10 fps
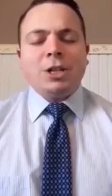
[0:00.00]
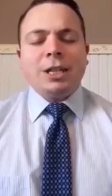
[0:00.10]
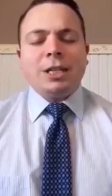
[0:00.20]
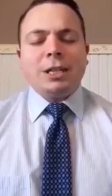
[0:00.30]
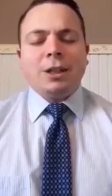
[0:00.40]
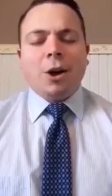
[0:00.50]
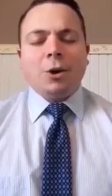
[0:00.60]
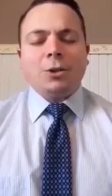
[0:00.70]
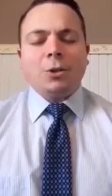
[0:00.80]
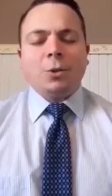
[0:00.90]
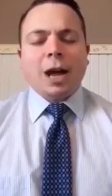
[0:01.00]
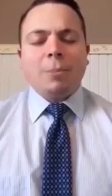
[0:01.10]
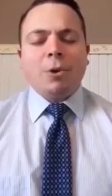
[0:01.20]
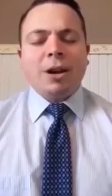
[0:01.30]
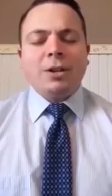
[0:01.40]
watching this and lost, Lord,
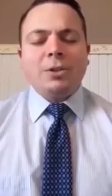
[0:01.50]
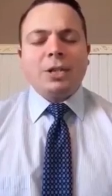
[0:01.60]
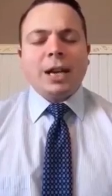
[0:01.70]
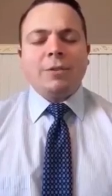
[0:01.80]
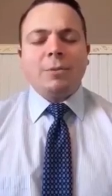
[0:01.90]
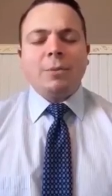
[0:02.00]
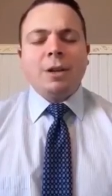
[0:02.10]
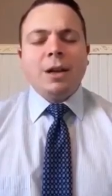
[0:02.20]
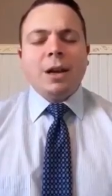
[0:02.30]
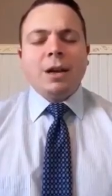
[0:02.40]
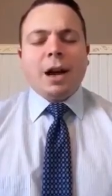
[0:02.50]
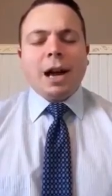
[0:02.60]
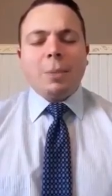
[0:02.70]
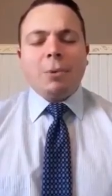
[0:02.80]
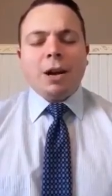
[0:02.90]
I pray you save them.
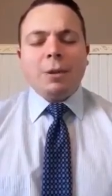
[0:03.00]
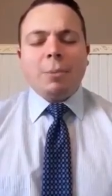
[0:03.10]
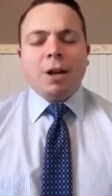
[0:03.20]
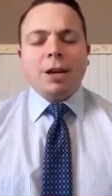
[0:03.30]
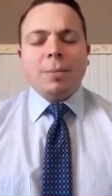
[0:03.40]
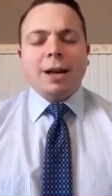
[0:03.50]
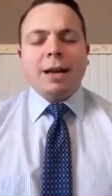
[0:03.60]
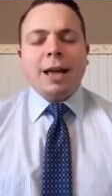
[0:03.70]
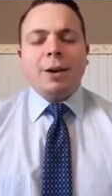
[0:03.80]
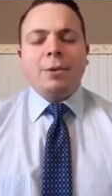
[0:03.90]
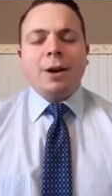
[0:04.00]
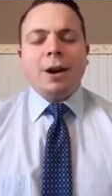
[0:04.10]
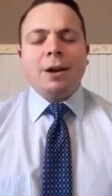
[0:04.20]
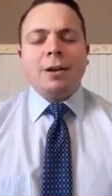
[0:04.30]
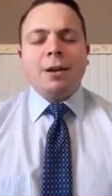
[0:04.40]
God, I pray you pluck them out of hell,
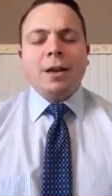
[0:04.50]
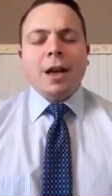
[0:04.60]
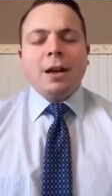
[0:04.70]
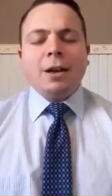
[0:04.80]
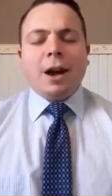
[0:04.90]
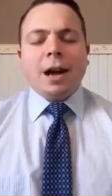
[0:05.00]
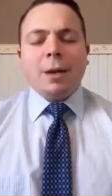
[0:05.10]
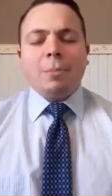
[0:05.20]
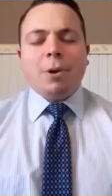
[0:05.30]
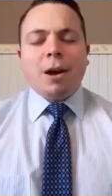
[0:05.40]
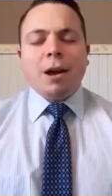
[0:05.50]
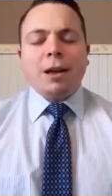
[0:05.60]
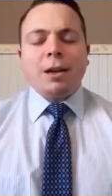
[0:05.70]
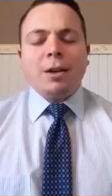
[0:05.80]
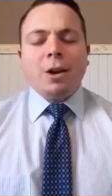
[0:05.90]
God. God, I
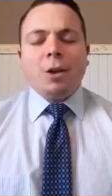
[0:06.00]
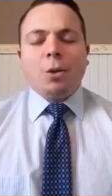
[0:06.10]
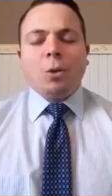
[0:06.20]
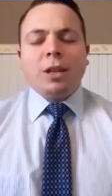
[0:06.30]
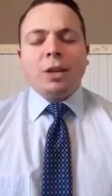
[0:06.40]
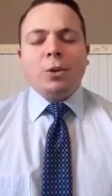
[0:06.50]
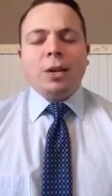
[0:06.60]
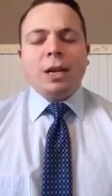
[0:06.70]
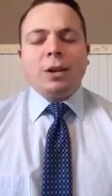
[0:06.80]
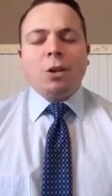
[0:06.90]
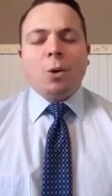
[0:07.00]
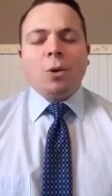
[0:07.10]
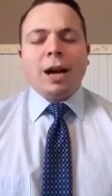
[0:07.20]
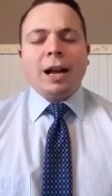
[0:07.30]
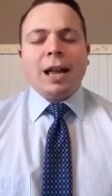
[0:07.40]
pray, Lord, that you get
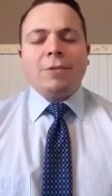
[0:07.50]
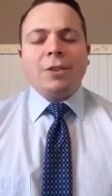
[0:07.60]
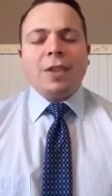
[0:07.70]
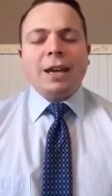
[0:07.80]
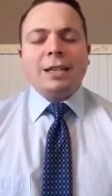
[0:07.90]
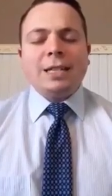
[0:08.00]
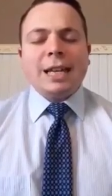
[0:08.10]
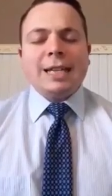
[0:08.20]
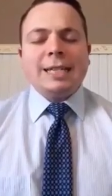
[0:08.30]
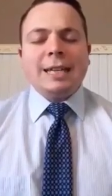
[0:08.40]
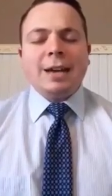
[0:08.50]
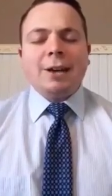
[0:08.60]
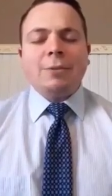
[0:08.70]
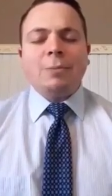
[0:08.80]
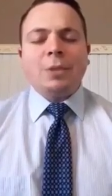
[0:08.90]
glory out of everything said and
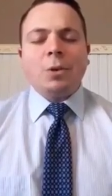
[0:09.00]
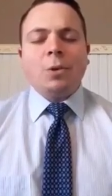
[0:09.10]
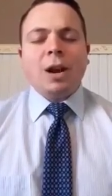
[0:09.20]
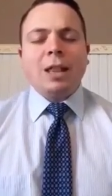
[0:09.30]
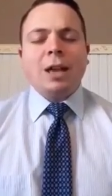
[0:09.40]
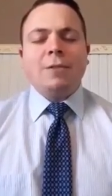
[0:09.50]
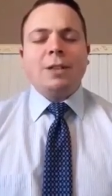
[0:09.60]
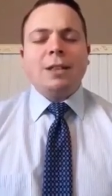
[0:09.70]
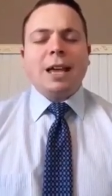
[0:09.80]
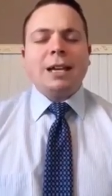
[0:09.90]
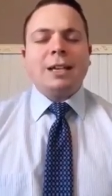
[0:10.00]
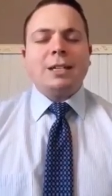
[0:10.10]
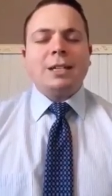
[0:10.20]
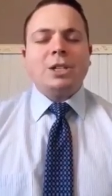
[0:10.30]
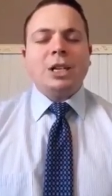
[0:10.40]
done. Lord, I love you and thank you.
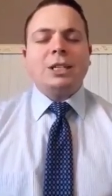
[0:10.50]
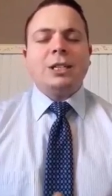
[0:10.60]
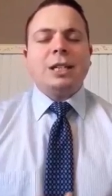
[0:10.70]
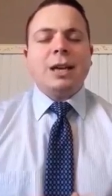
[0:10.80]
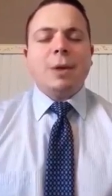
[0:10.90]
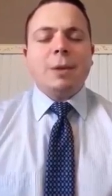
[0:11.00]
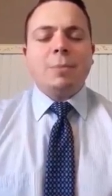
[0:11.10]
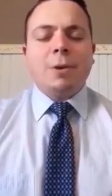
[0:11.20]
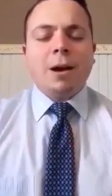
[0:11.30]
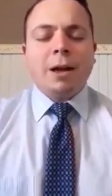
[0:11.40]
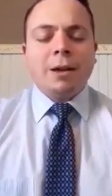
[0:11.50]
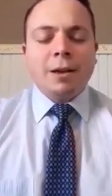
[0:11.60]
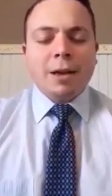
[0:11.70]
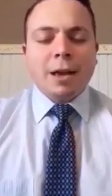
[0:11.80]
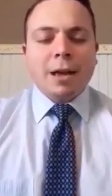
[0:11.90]
It's in Jesus' name I pray.
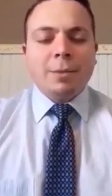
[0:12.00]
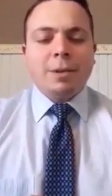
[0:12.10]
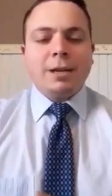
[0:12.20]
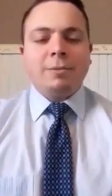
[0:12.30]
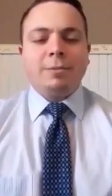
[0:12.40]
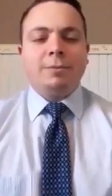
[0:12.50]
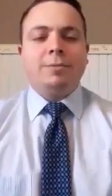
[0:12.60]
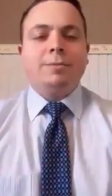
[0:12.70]
Amen.